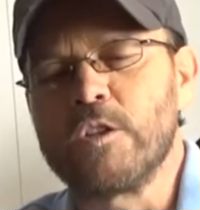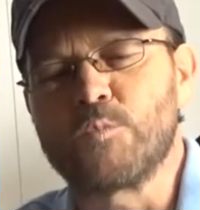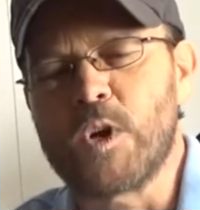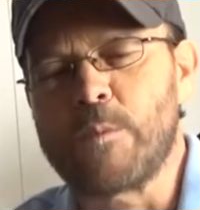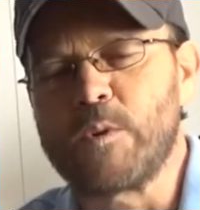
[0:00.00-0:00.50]

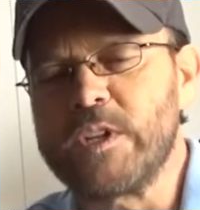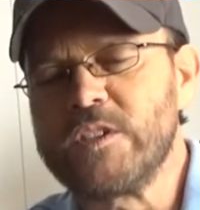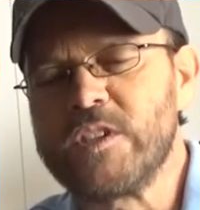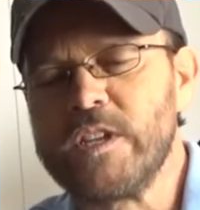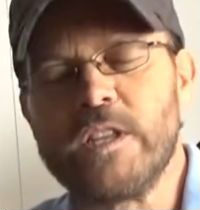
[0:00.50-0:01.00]
properly
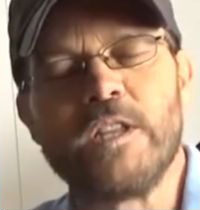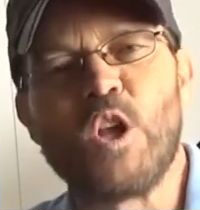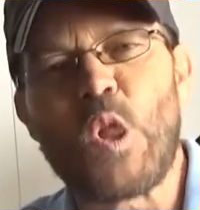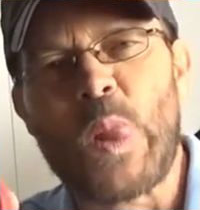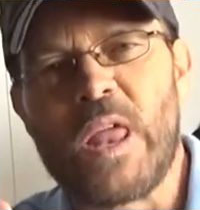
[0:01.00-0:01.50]
seated
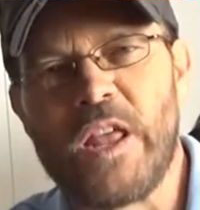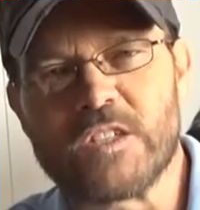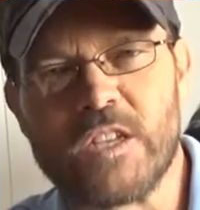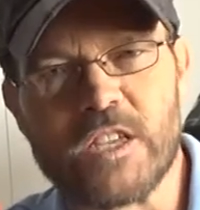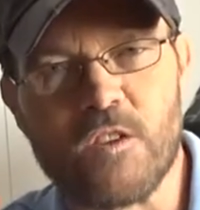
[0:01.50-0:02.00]
and that's
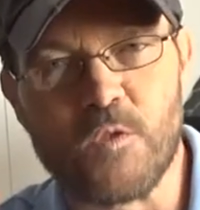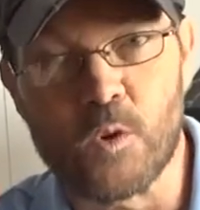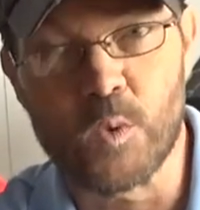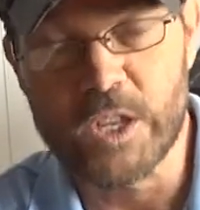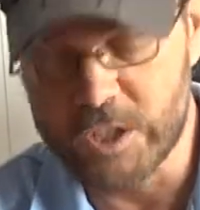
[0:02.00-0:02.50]
going to give you a really